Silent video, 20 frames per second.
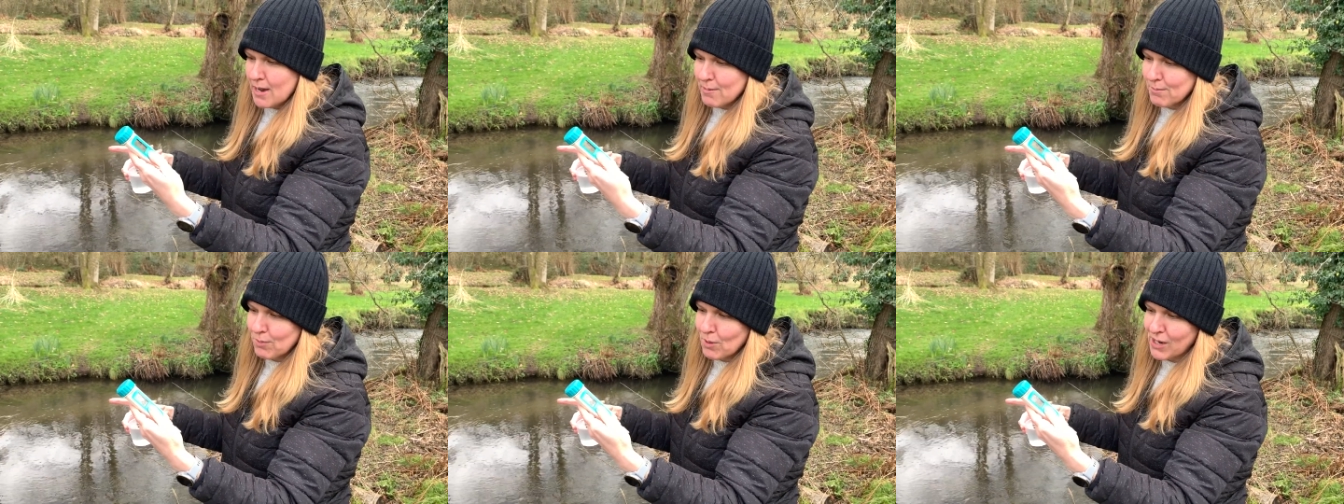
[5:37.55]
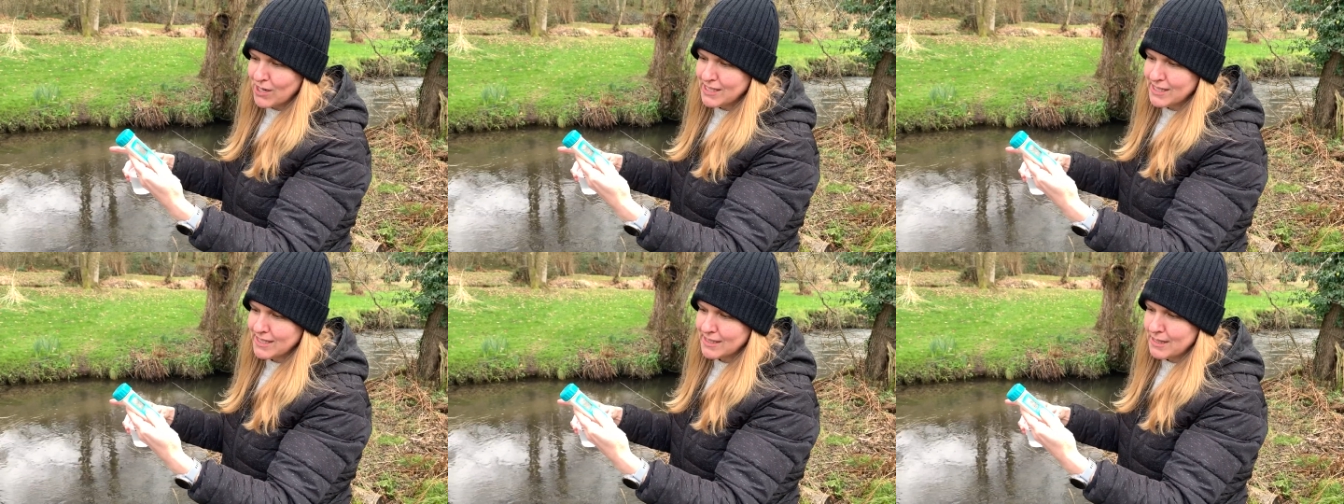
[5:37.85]

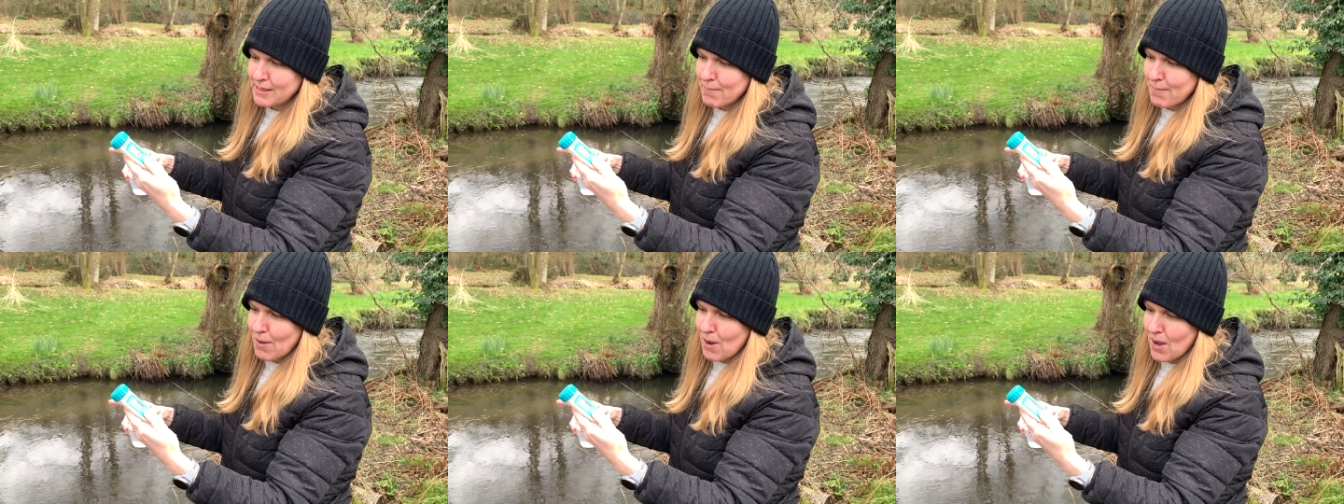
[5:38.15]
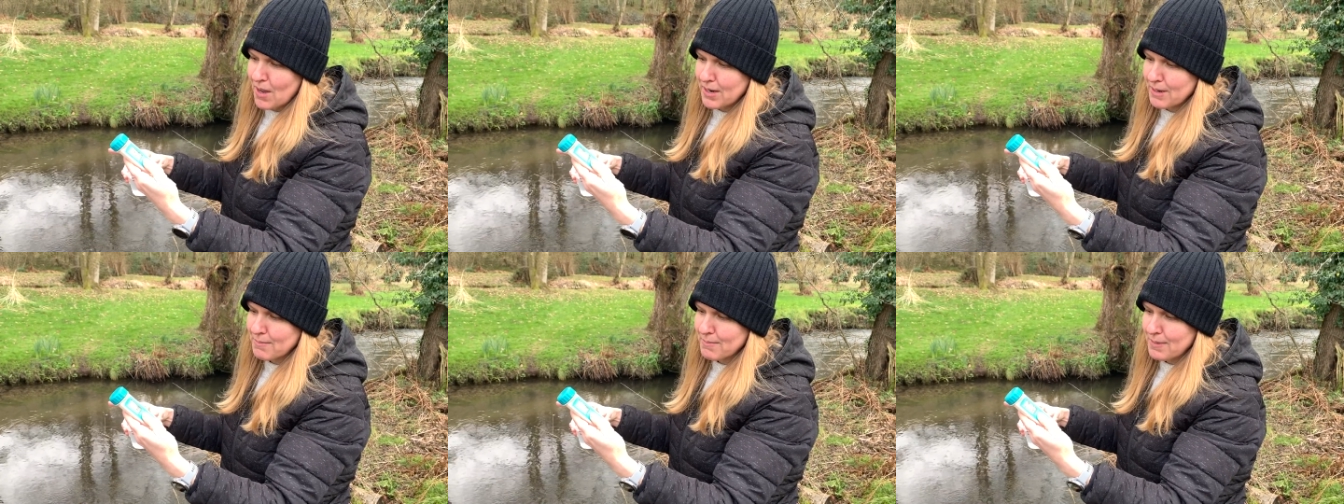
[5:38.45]
Press the
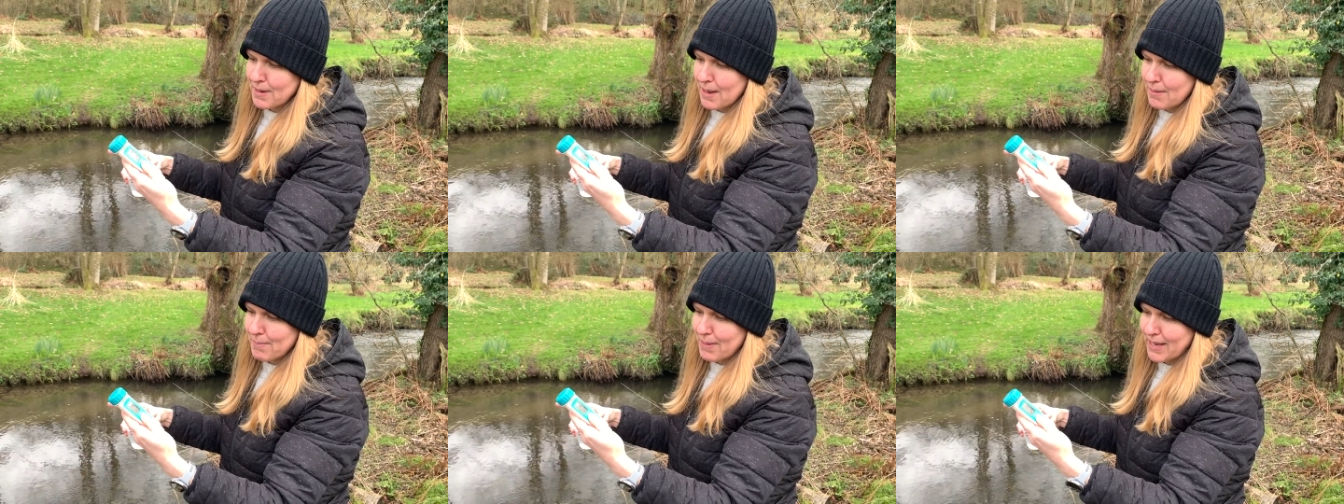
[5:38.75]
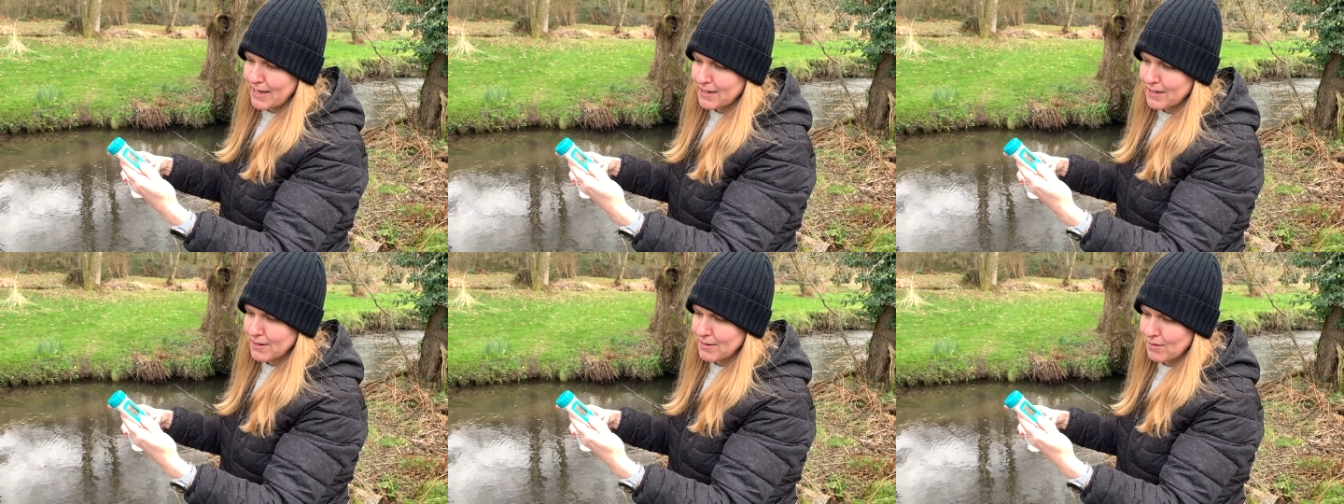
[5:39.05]
bottom
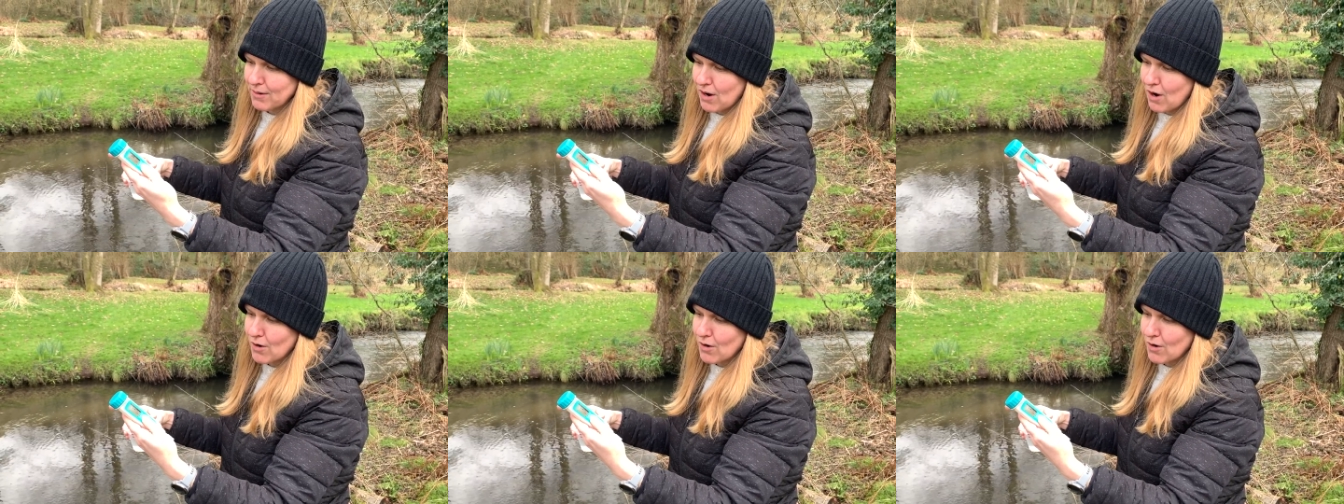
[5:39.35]
button